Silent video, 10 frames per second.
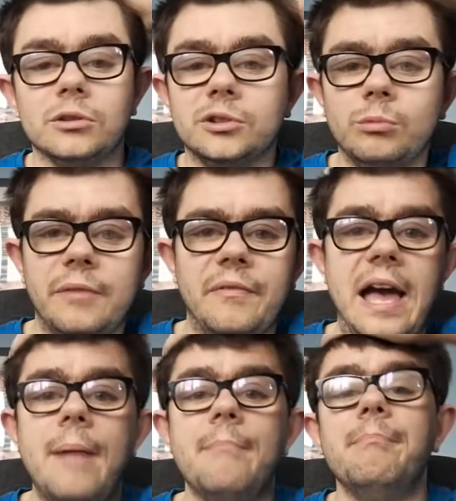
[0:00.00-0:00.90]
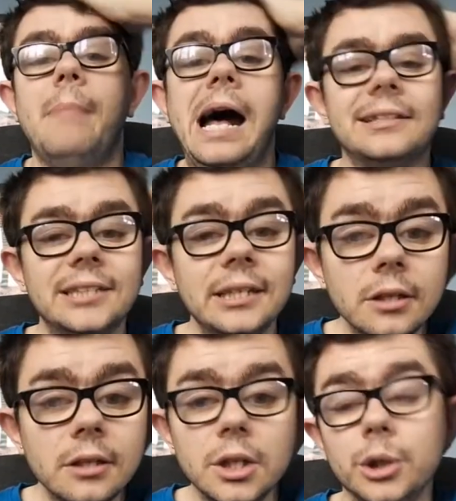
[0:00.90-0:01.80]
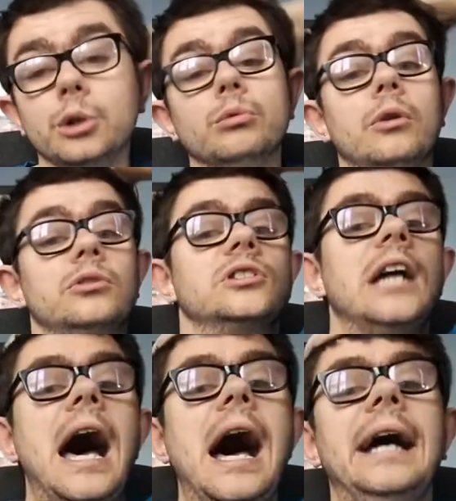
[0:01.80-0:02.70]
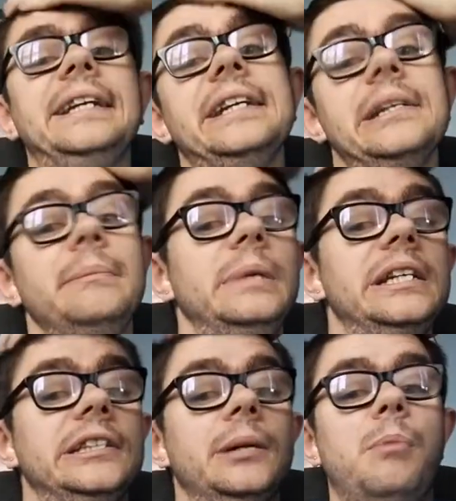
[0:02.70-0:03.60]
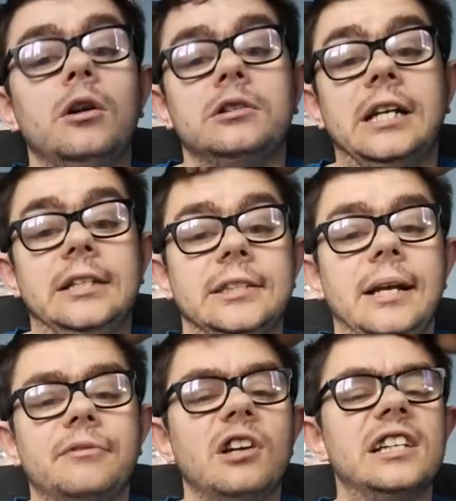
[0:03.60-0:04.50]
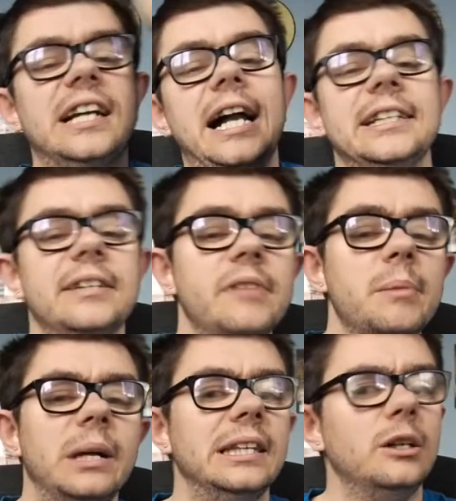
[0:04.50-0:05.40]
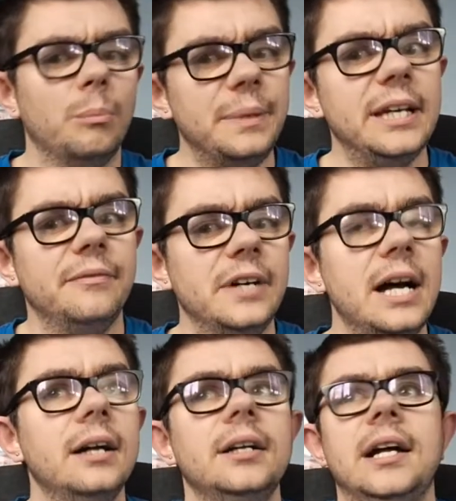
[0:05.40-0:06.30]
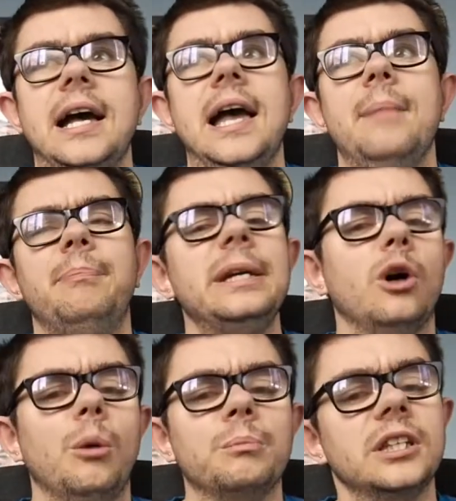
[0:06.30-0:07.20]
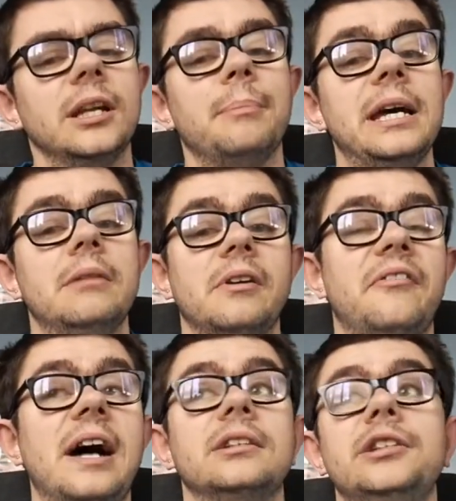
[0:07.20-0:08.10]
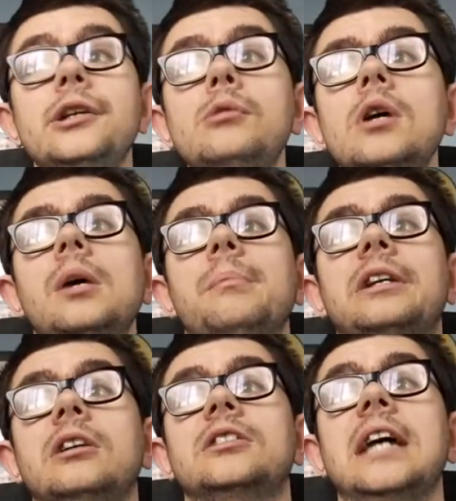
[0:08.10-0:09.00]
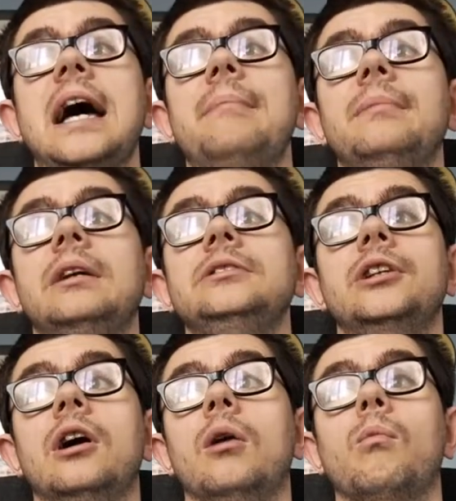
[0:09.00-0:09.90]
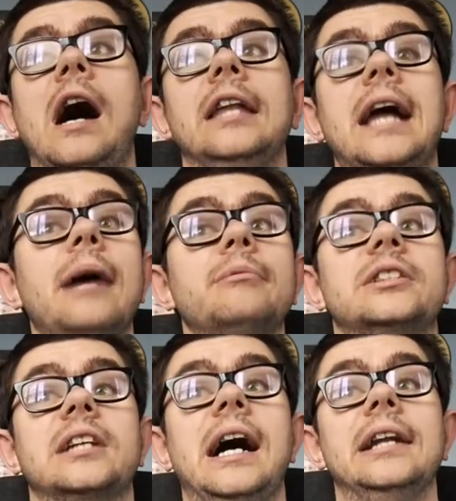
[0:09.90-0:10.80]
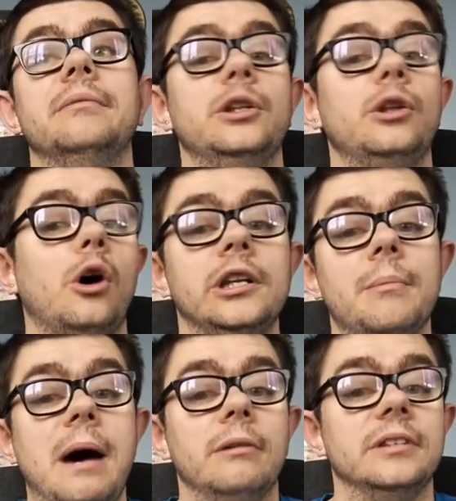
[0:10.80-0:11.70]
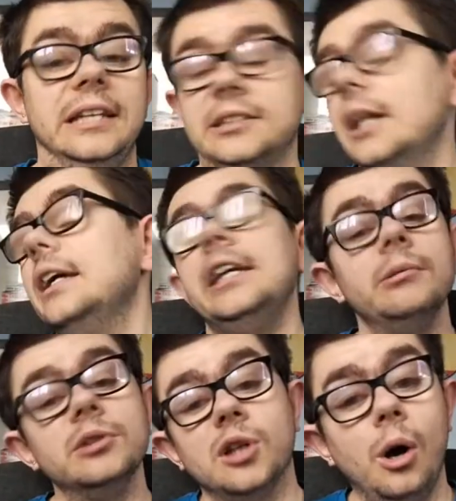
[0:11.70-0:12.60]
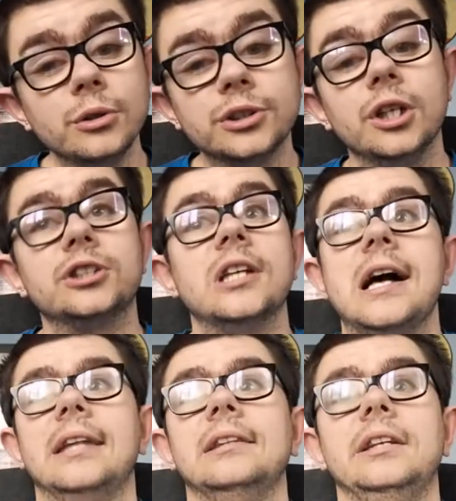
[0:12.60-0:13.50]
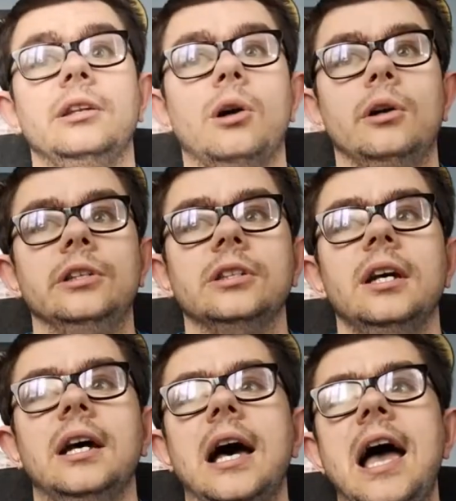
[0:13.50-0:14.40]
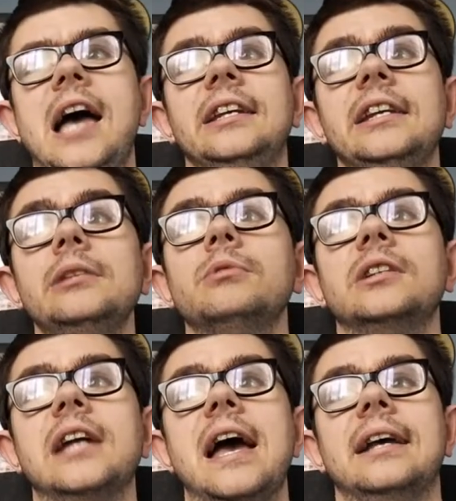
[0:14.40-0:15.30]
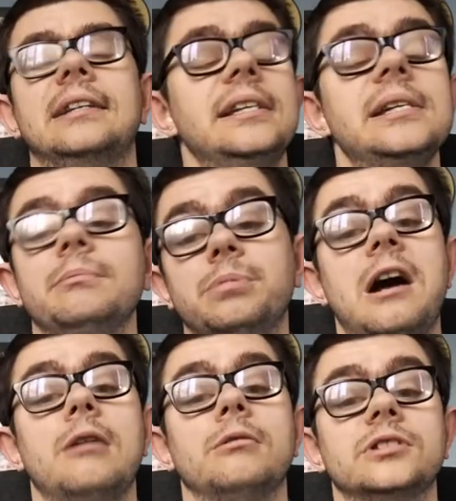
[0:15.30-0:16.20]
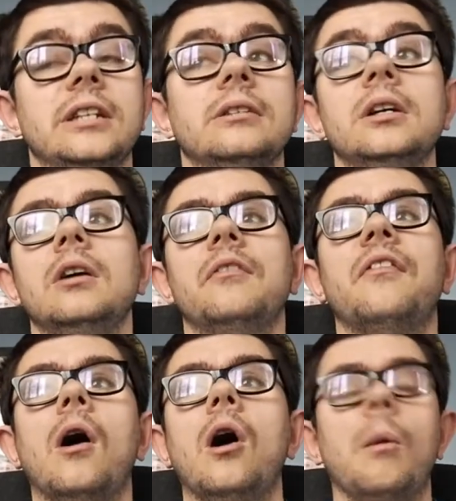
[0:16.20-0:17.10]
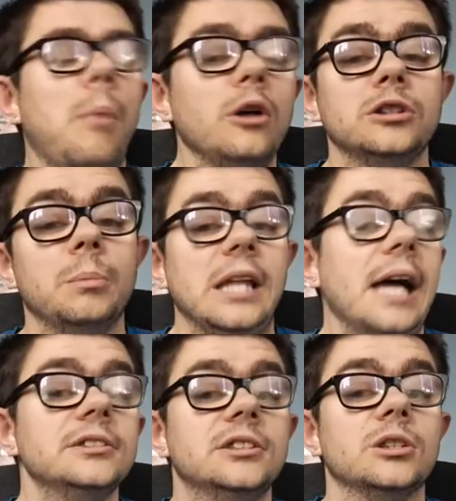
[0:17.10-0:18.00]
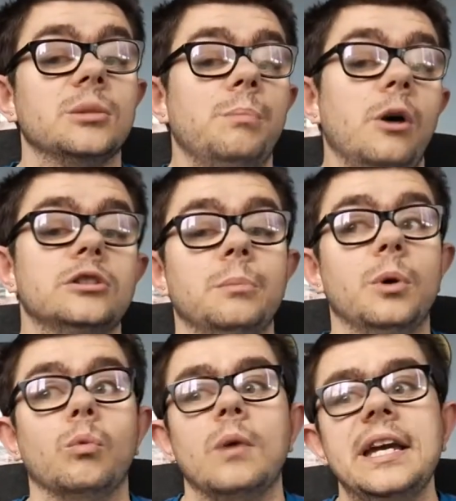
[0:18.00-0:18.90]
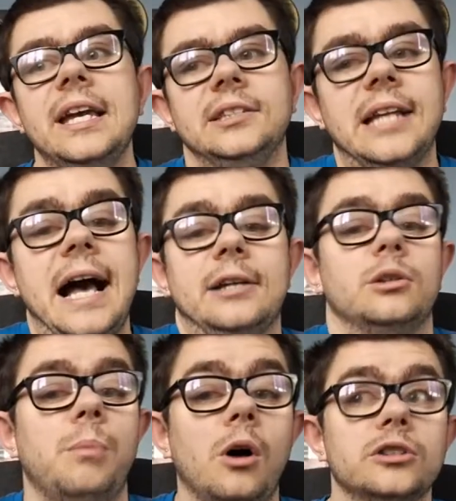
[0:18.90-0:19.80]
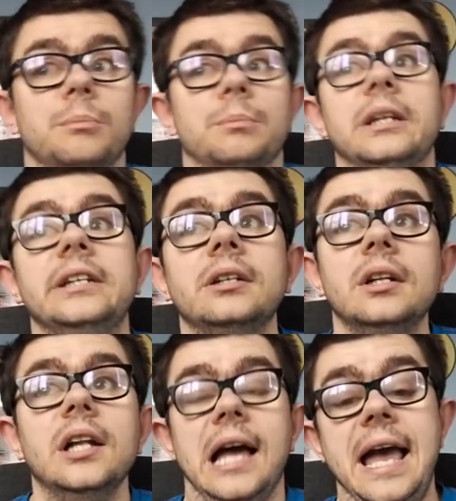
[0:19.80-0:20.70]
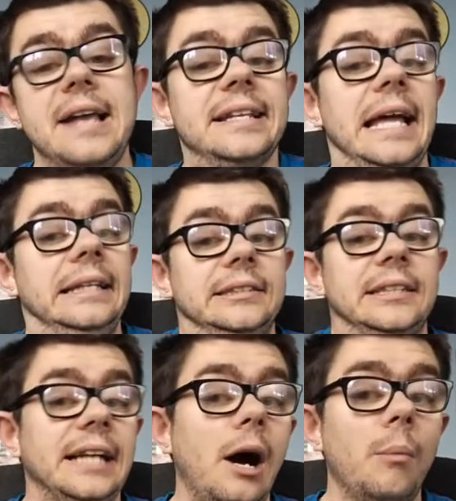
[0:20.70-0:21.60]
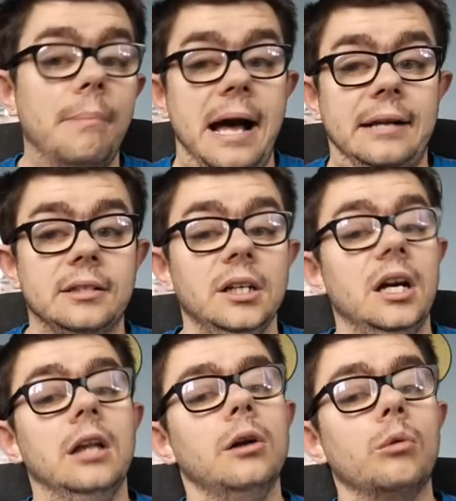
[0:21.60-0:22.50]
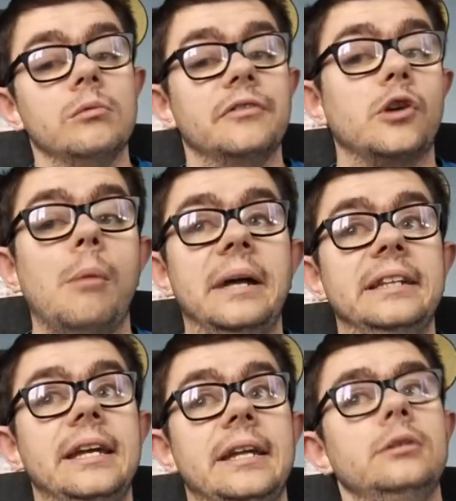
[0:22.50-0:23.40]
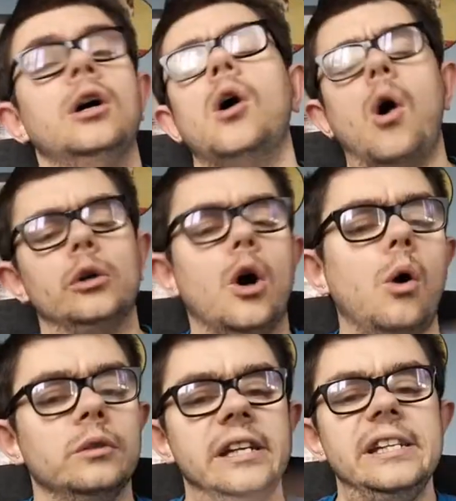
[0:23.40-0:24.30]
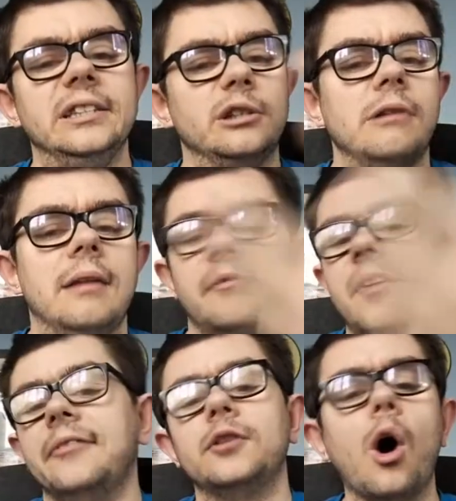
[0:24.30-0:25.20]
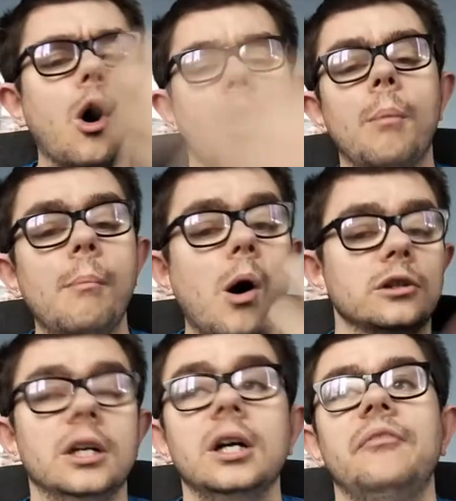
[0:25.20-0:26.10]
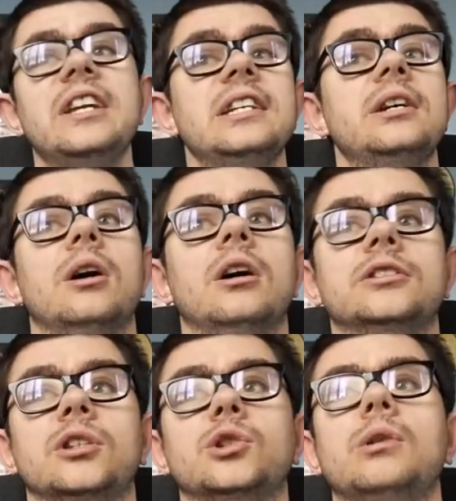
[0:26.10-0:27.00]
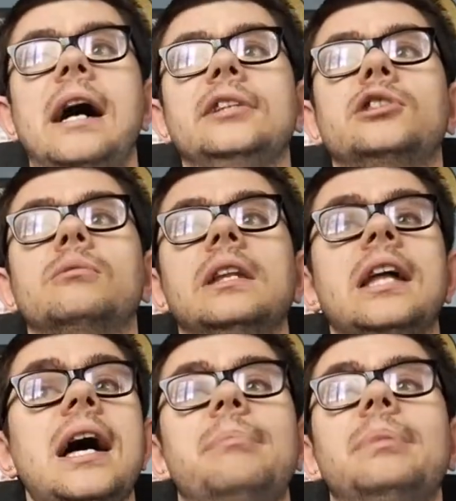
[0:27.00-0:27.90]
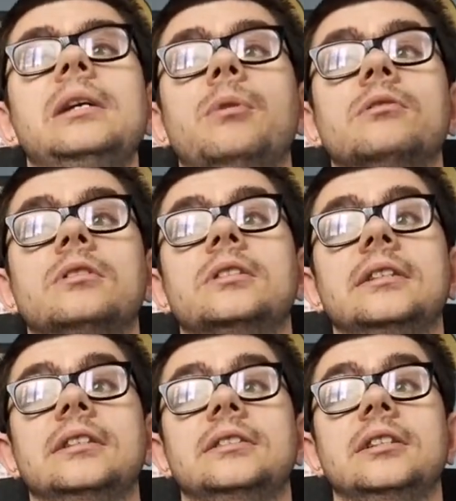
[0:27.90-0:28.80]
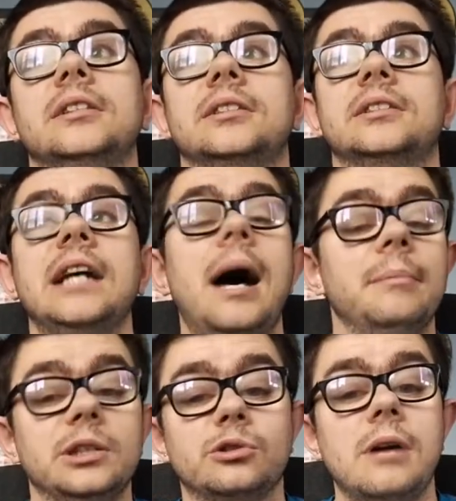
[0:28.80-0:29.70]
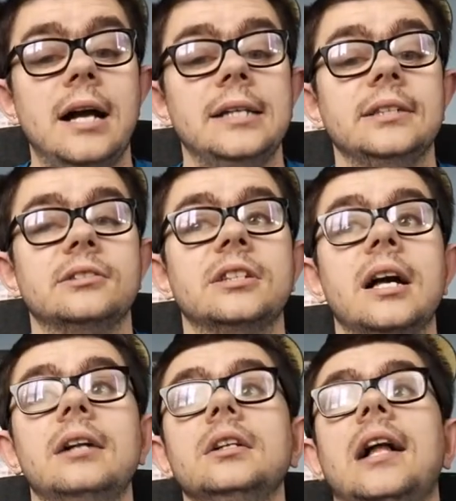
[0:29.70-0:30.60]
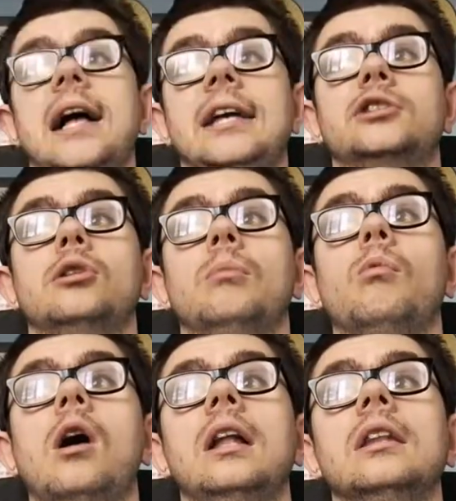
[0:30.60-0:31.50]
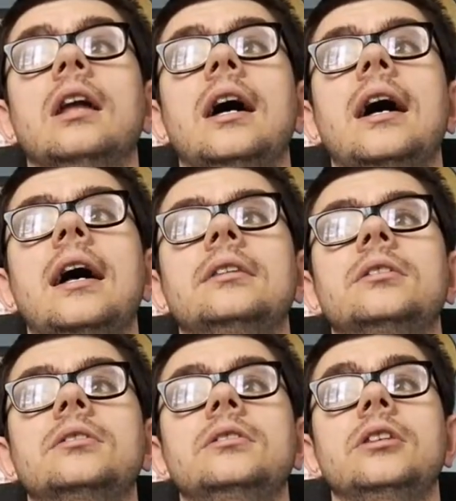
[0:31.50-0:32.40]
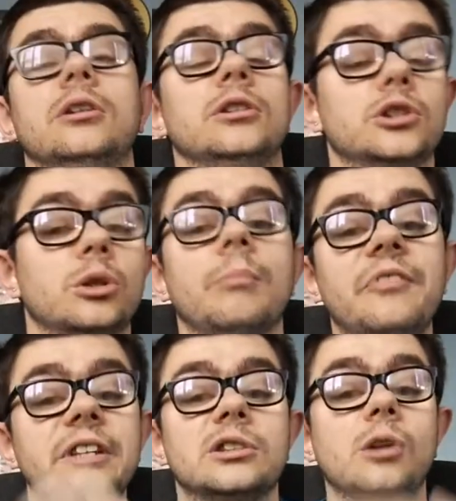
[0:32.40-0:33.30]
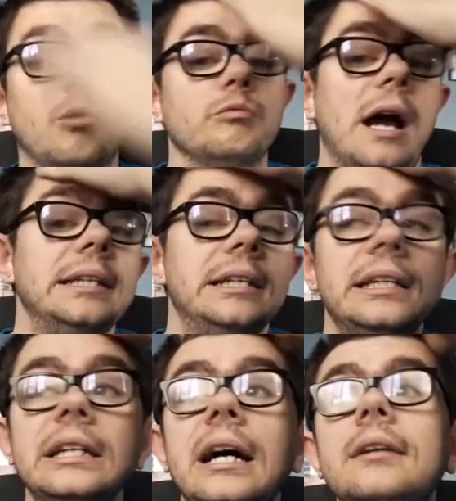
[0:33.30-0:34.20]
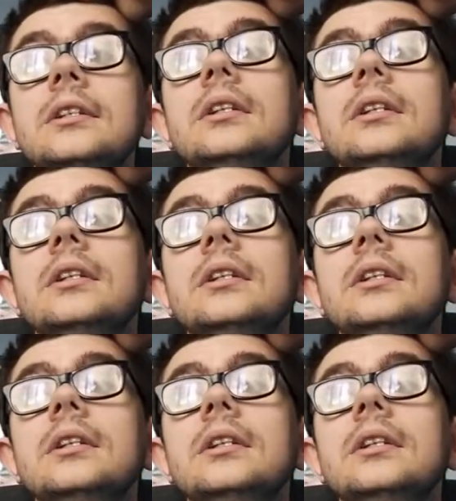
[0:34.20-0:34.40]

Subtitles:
with Martin, who runs the IE Media podcast, and I've got to kind of give him a little bit of a big ups and a bit of a thank you, because while I was kind of annoyed about this, he was also certainly annoyed, and he would keep browsing for possible answers and possible ways that I could possibly get this account back, along with commenting on all the Grand Theft Auto mod videos and trying to alert people that this is a scam, and trying to somewhat alert that something's not right here.